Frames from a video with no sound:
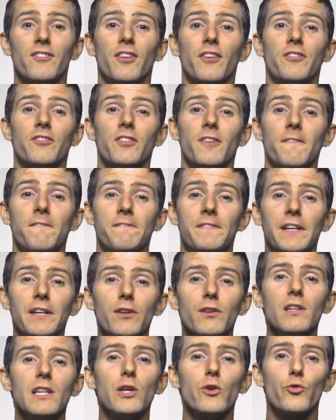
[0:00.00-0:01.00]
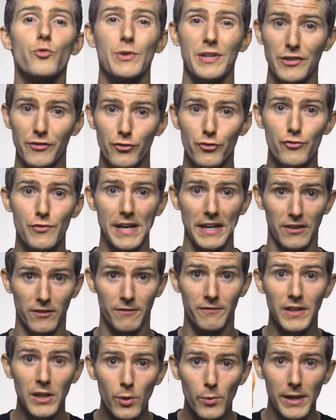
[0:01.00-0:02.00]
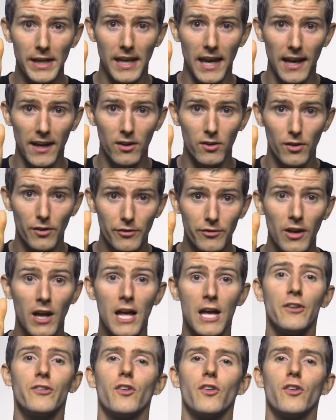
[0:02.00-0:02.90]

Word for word: to severely restrict viewing angles